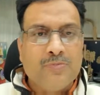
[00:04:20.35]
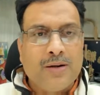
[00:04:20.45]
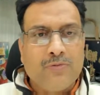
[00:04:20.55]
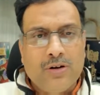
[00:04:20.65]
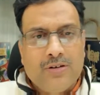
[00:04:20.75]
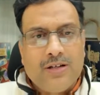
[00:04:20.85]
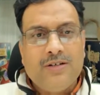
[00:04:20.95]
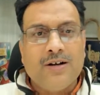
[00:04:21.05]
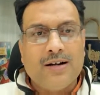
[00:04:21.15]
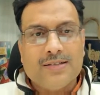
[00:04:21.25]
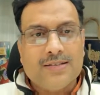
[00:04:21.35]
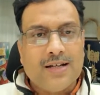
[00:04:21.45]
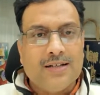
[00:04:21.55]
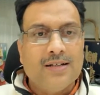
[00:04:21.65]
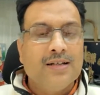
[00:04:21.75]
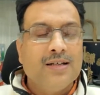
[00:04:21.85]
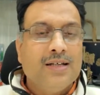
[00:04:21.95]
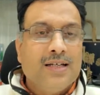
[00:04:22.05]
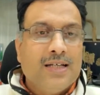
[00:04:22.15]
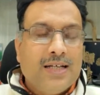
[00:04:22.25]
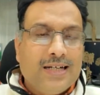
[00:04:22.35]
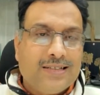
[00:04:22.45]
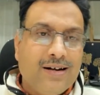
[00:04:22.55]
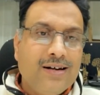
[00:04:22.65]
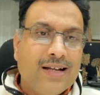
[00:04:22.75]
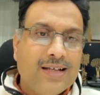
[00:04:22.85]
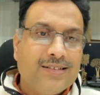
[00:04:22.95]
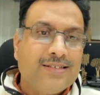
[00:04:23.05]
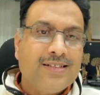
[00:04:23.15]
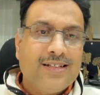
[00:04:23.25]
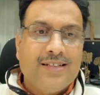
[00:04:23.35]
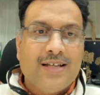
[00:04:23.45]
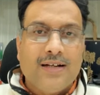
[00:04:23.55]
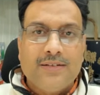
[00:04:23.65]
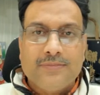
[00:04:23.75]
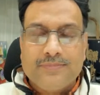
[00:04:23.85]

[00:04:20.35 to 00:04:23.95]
But what you need to understand, it's not necessary that